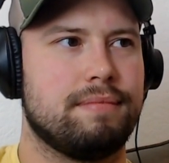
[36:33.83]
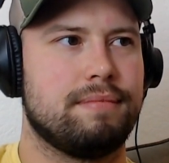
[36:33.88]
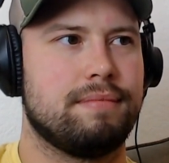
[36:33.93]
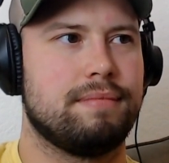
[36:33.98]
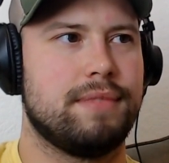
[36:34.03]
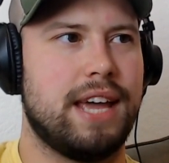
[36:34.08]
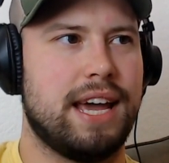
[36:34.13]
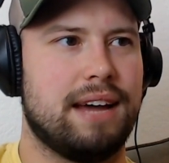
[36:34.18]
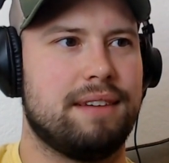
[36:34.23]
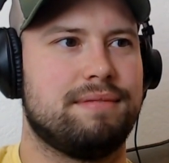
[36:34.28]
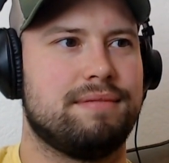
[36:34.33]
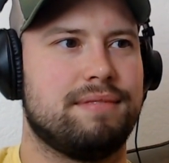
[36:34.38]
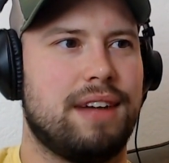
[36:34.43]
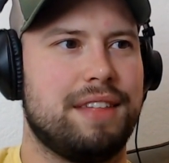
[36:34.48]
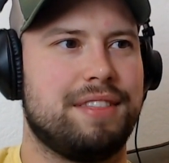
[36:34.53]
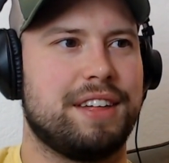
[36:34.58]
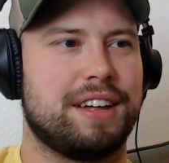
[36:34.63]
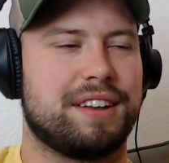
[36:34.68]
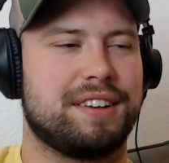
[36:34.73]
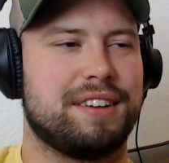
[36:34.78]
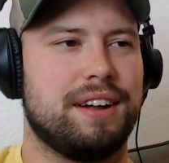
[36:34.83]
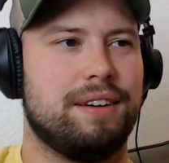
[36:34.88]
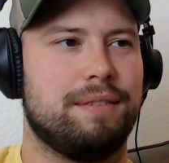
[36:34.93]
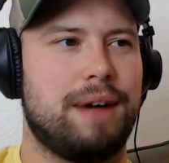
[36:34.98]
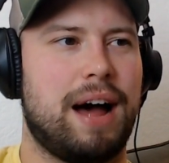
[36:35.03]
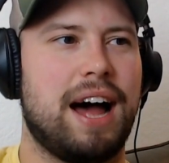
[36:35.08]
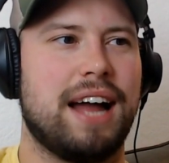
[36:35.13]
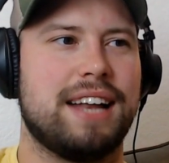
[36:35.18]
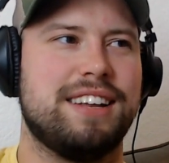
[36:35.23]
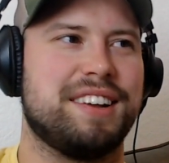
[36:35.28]
Yeah, I think so.
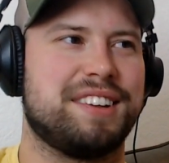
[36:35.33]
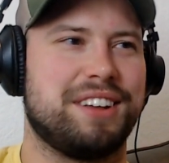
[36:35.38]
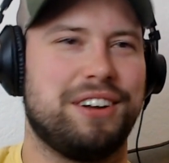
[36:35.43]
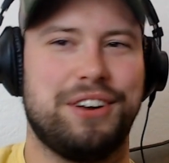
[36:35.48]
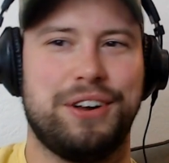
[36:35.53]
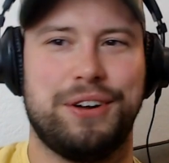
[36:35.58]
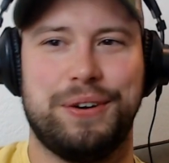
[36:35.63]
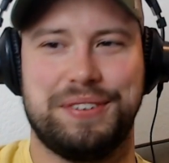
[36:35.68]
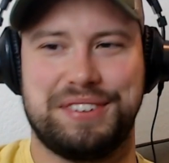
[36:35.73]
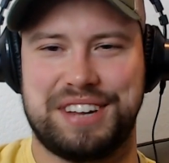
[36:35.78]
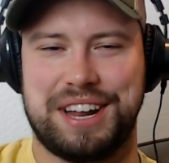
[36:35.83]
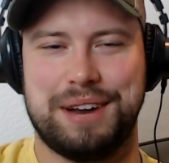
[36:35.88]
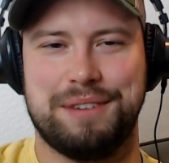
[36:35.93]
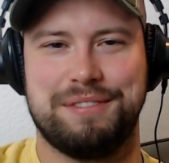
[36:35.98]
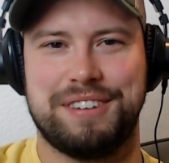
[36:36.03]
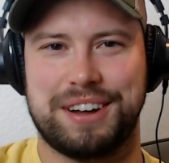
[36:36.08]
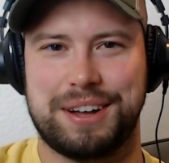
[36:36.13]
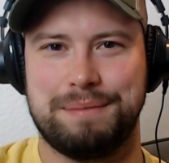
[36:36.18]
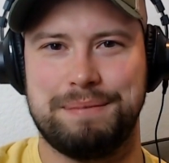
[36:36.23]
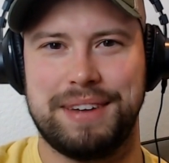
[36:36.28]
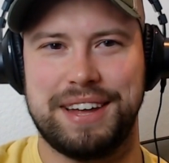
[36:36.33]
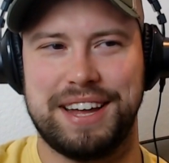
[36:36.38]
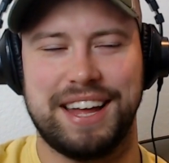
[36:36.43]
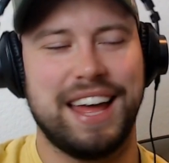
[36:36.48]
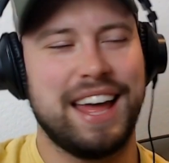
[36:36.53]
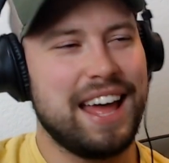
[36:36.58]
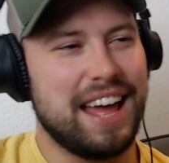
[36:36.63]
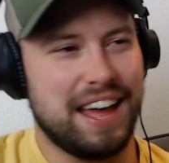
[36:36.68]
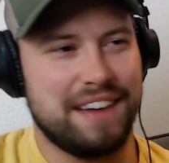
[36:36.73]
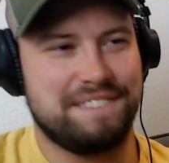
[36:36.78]
I just don't know who it's going to fucking be.
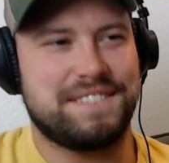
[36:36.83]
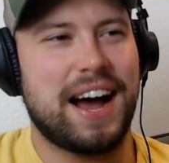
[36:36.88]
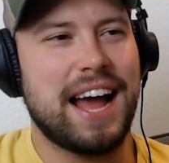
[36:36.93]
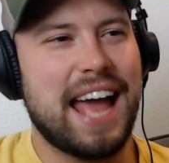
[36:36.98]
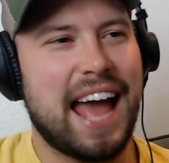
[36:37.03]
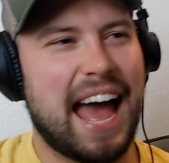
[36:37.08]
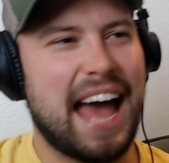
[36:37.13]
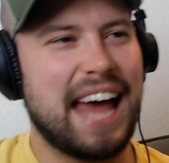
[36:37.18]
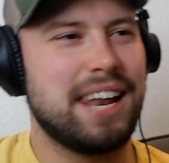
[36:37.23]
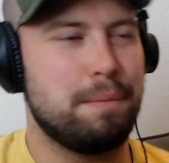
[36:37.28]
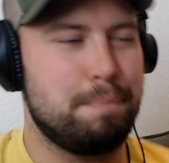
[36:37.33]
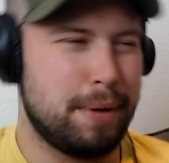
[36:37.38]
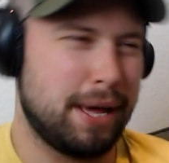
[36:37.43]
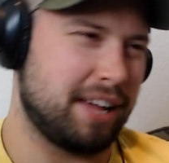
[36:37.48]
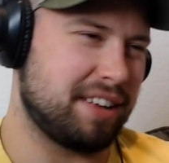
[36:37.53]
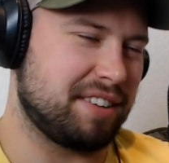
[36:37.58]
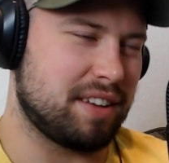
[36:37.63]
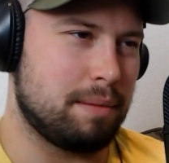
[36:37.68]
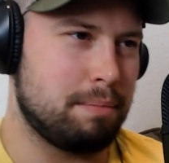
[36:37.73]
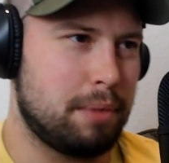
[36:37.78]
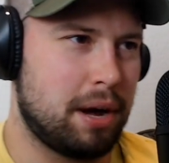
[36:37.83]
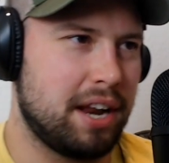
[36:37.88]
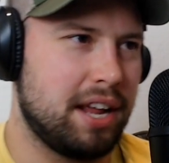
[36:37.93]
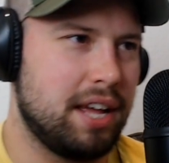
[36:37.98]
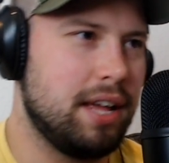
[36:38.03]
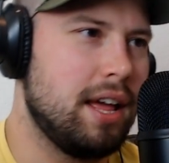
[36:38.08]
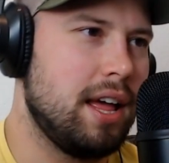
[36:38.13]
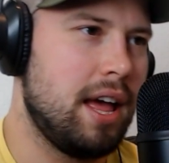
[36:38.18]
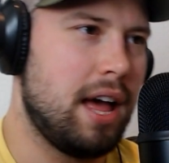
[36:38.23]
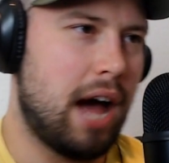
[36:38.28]
If I had to pick somebody,
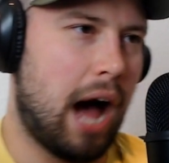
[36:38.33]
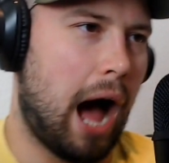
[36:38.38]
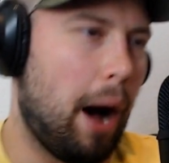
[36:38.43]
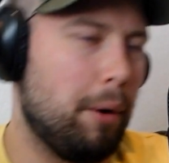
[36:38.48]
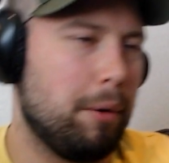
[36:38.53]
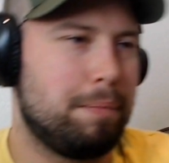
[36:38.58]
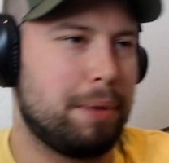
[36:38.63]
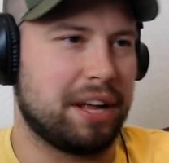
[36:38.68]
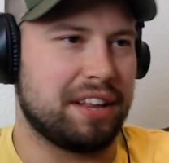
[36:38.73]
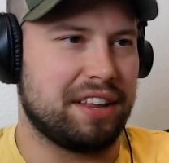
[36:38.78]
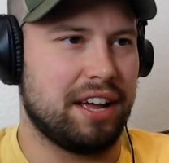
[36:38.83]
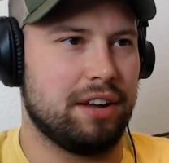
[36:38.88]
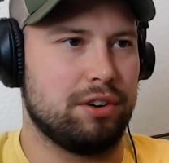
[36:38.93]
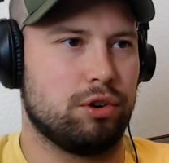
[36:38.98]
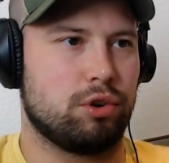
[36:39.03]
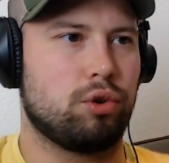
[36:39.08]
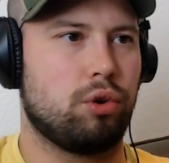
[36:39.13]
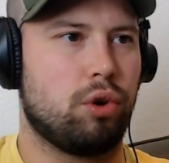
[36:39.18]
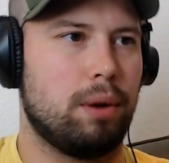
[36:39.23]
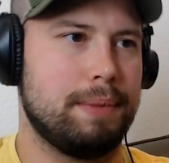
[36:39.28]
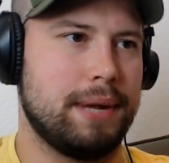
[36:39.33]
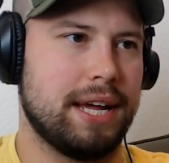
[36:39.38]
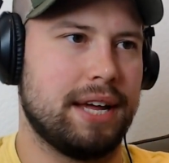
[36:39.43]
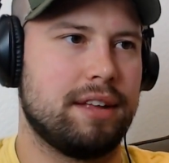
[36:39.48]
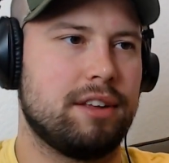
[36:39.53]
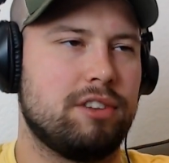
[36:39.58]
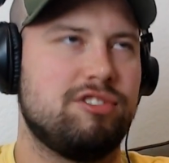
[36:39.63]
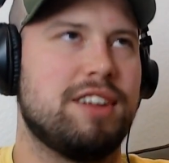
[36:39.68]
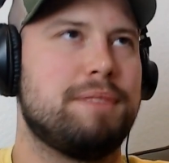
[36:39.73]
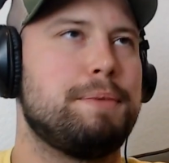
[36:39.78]
I would pick Daniel Cormier.
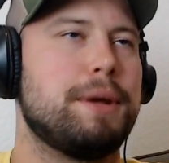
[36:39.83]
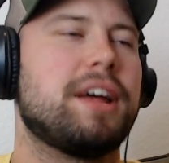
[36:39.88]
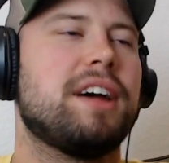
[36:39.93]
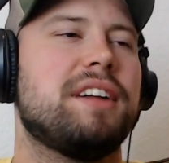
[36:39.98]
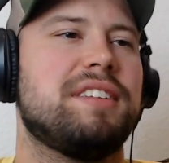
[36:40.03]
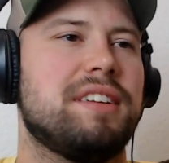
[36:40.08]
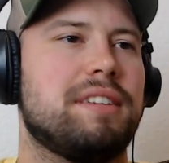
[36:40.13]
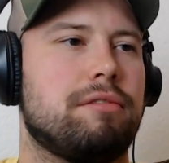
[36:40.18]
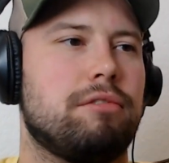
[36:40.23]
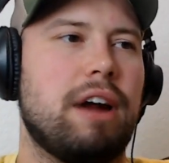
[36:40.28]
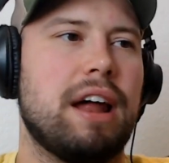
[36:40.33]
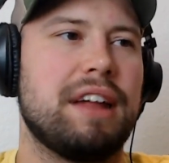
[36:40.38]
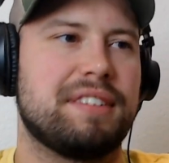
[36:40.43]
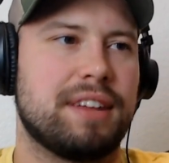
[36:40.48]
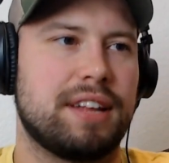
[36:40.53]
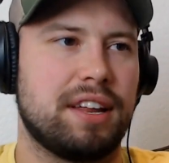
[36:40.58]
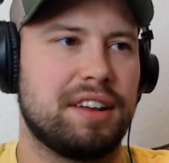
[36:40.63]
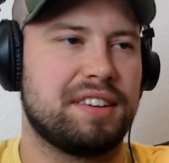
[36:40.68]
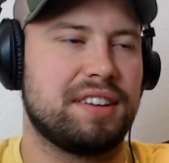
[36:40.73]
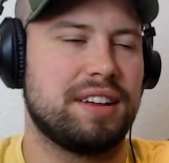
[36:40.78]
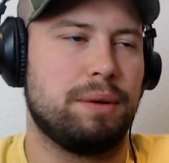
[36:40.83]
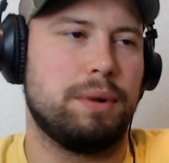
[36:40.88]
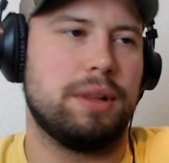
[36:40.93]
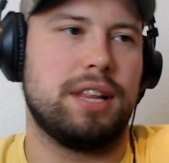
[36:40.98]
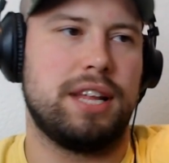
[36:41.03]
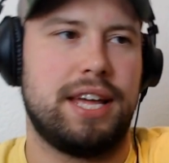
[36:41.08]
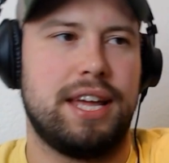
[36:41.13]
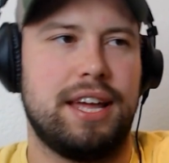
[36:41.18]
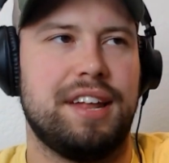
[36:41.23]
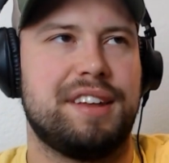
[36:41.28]
Just because his wrestling is so
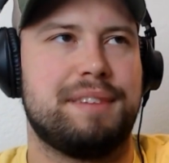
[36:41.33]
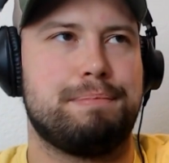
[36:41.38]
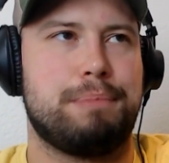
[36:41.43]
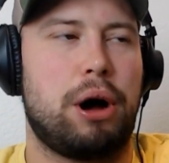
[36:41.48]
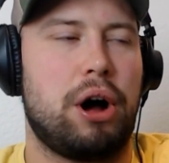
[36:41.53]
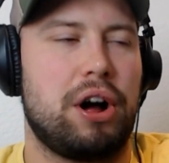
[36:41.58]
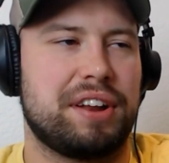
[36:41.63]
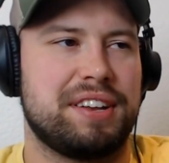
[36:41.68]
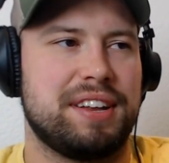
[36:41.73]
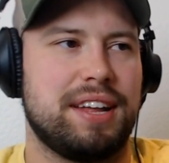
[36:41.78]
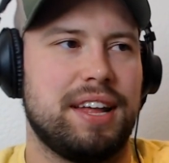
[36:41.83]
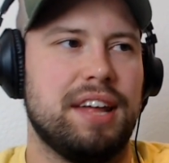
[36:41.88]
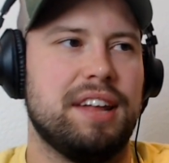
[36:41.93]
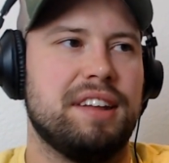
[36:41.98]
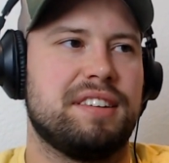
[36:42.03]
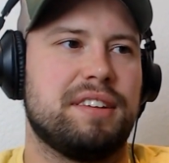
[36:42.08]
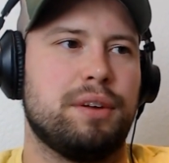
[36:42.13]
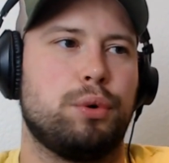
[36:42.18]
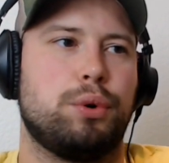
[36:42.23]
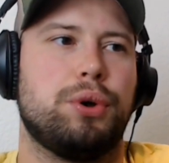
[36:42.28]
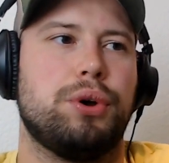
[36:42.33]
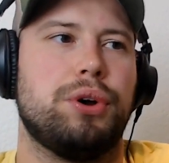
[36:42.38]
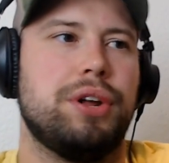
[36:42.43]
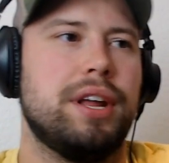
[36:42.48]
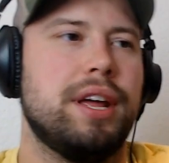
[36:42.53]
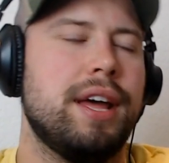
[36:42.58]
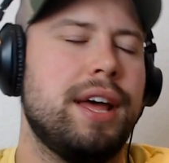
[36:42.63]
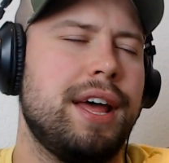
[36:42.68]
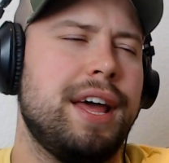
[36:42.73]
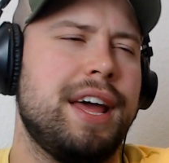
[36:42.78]
elite, his boxing is so good.
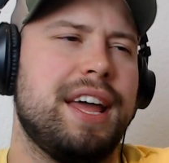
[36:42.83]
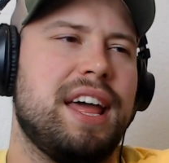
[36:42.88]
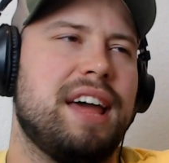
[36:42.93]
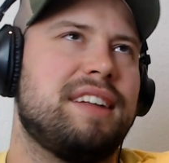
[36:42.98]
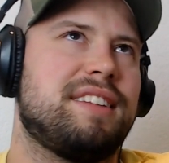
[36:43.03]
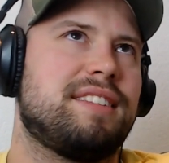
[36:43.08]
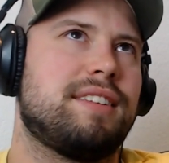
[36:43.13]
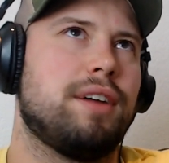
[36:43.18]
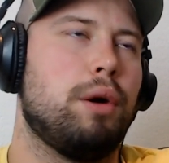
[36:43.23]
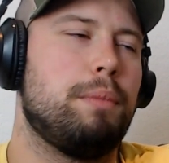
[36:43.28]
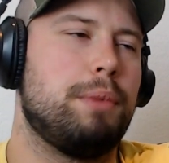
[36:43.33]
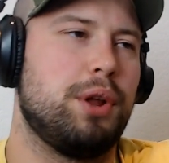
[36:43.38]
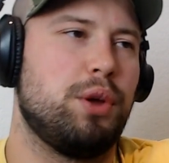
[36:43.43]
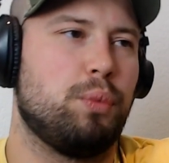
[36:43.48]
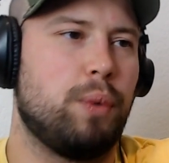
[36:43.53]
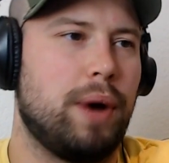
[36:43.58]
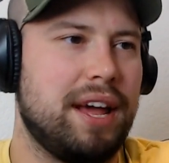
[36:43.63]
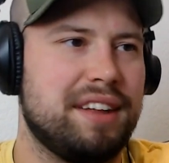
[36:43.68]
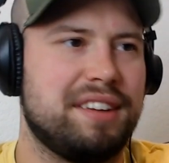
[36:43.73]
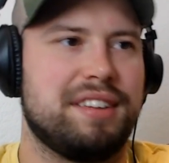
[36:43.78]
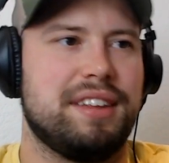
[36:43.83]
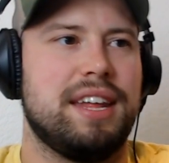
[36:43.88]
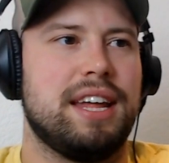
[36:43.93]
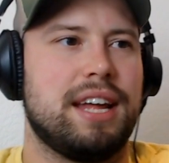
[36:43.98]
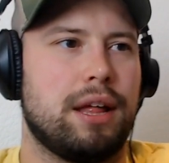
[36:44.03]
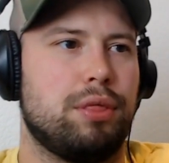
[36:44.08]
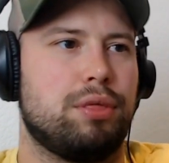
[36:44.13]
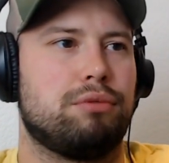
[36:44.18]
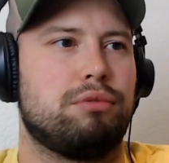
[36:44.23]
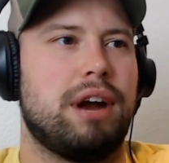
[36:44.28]
He has so many ways that he
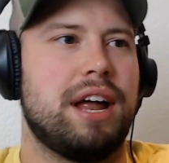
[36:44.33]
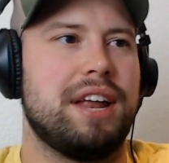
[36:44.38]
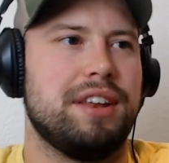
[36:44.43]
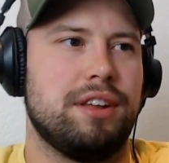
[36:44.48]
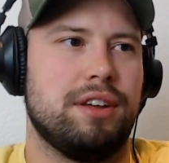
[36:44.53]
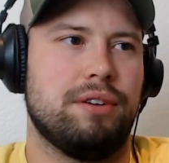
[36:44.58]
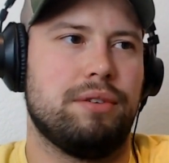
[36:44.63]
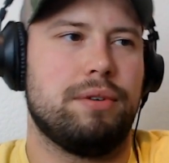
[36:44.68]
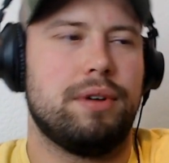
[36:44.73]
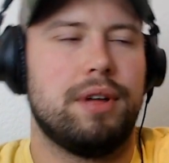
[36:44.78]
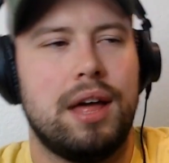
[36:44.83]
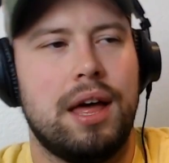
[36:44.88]
can threaten you.